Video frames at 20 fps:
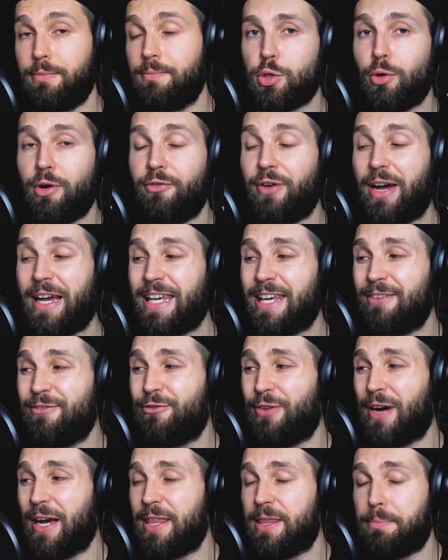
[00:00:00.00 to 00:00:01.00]
So if I can
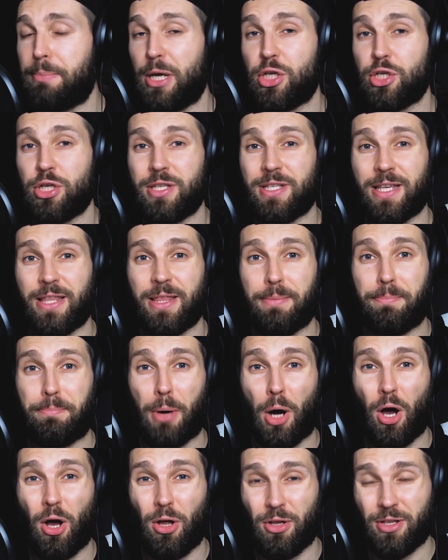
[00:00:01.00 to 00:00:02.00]
find the patience and the
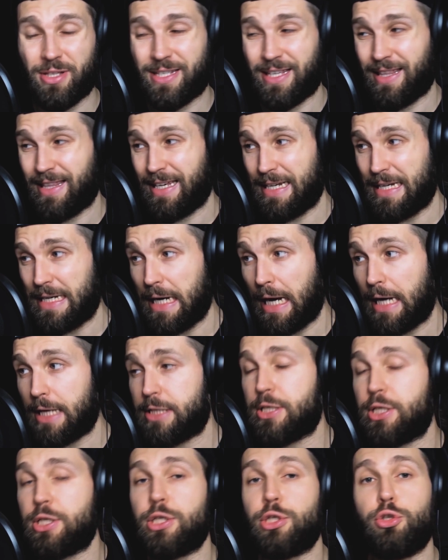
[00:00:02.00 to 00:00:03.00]
balls and the
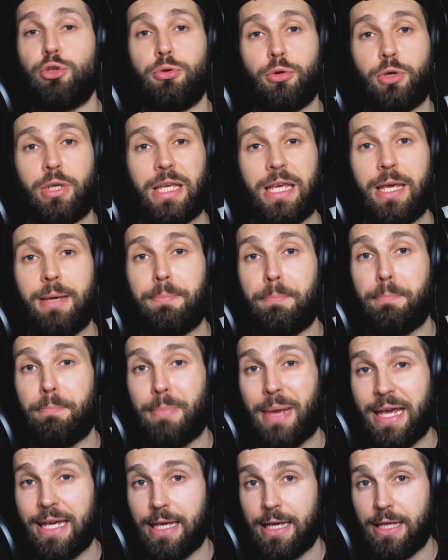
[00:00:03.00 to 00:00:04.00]
guts to keep
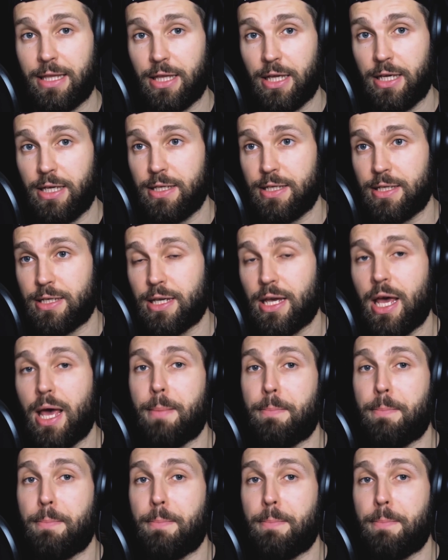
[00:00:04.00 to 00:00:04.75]
making these,